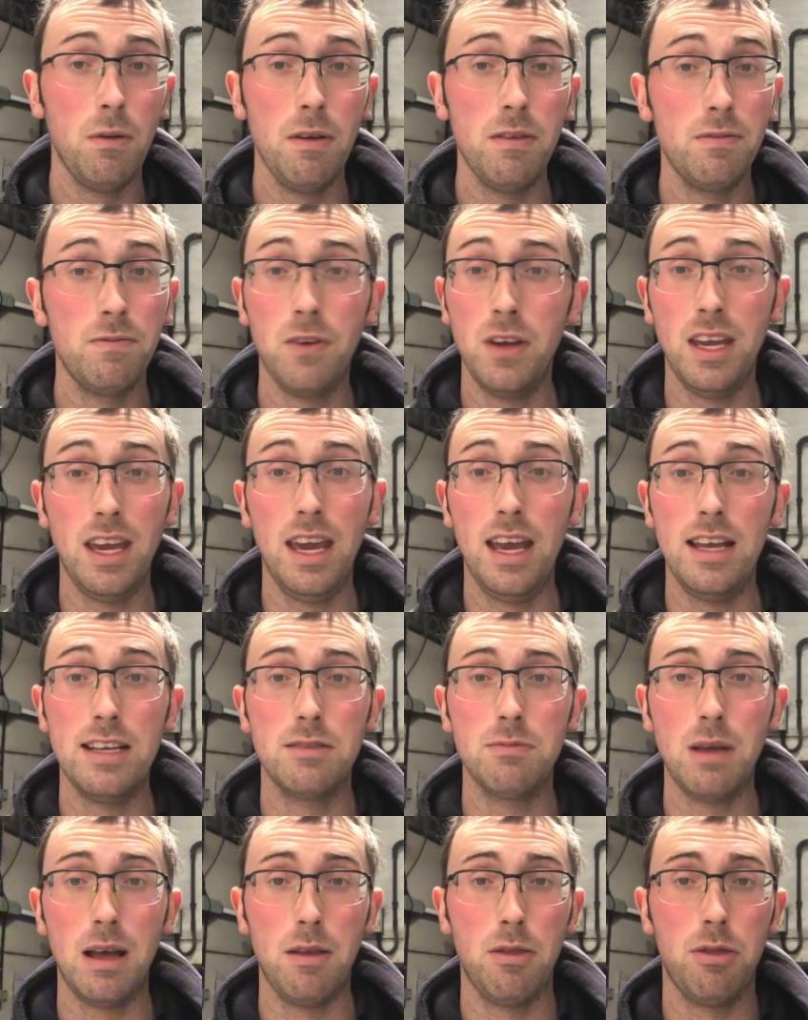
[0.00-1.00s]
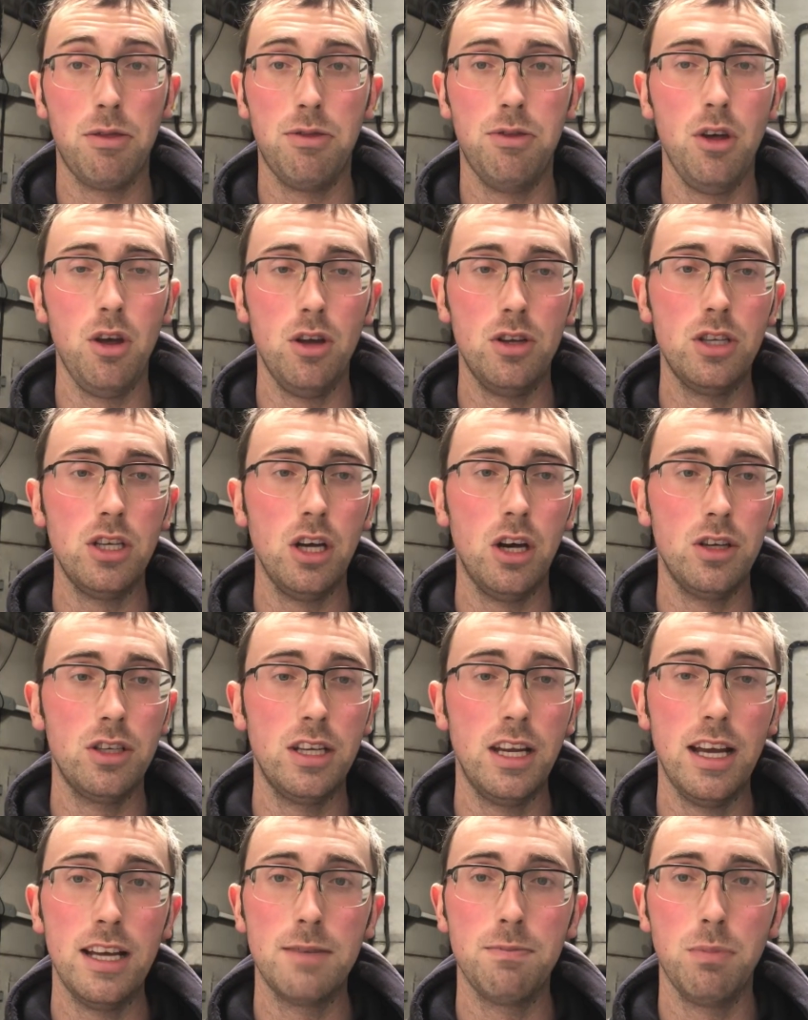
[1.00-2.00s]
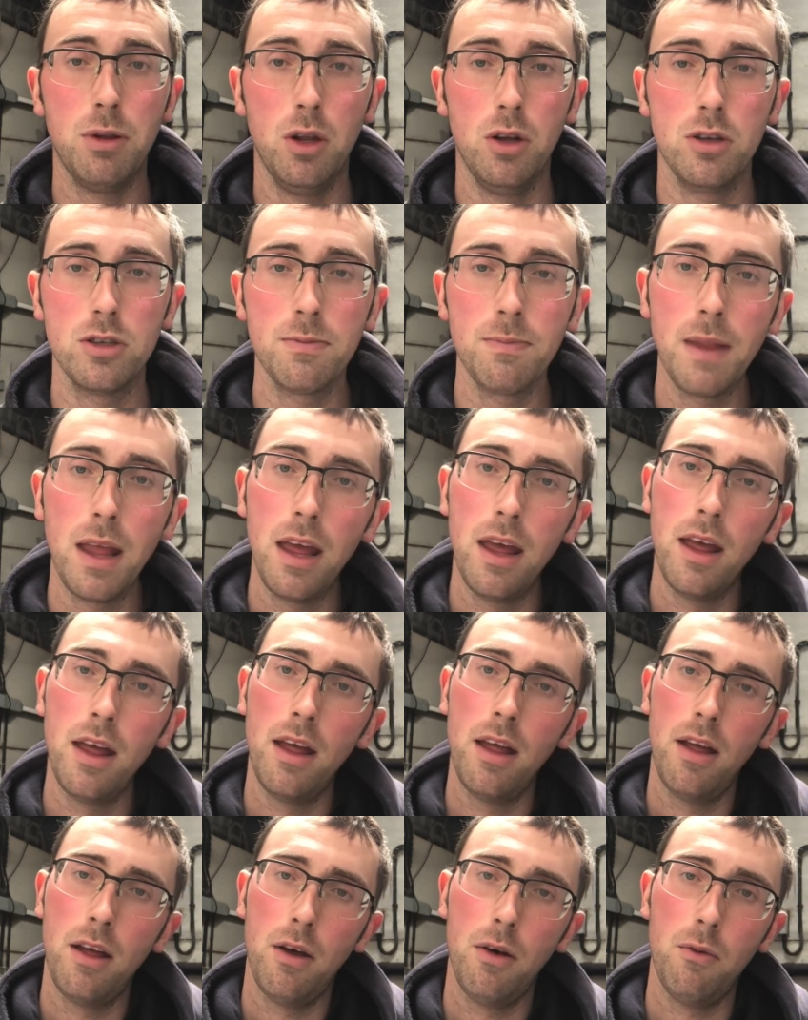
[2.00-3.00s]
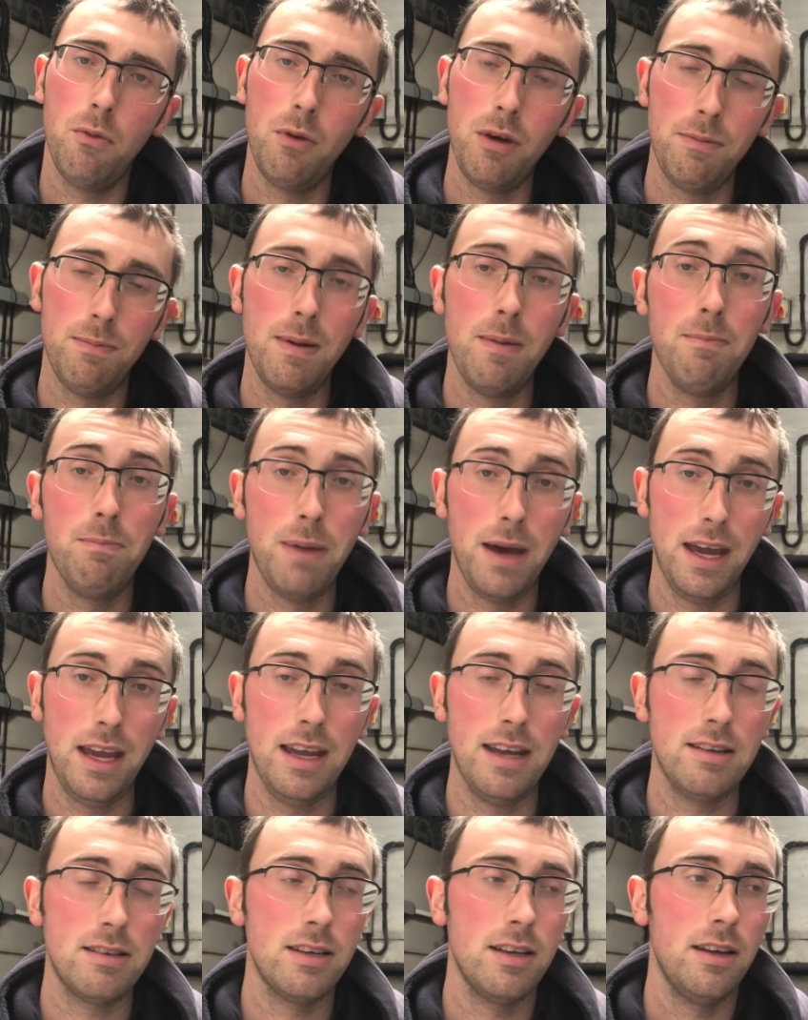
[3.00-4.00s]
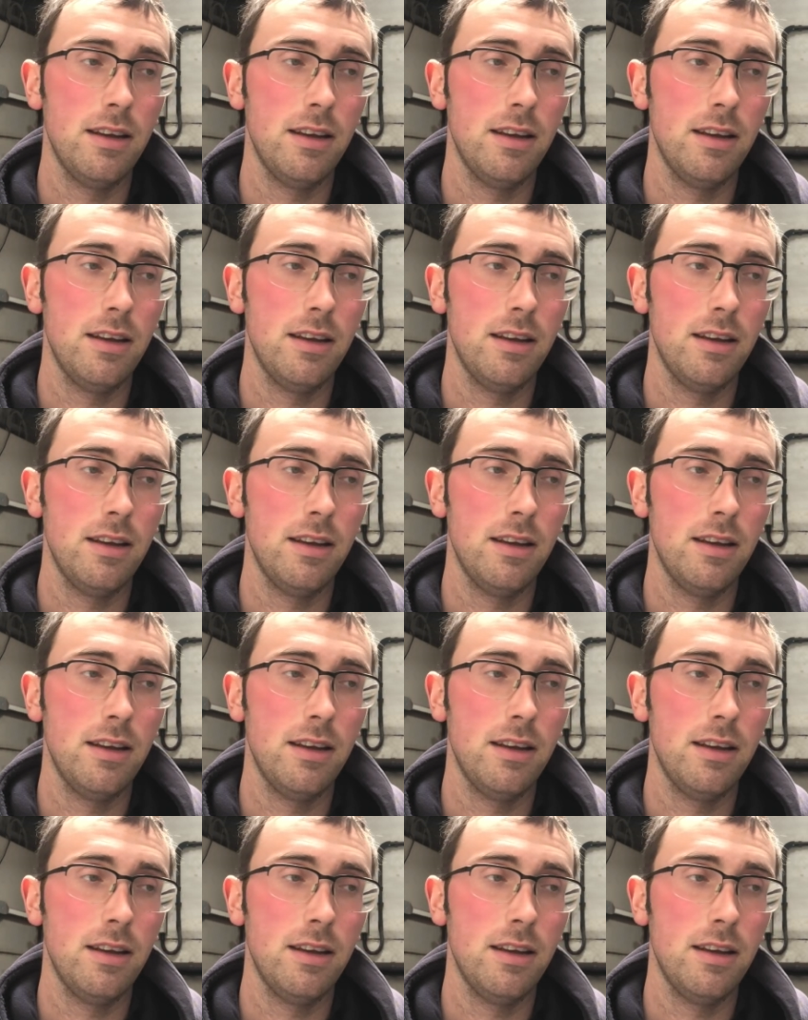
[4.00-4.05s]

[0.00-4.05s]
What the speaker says: for years, like 30 odd years plus. We've been paid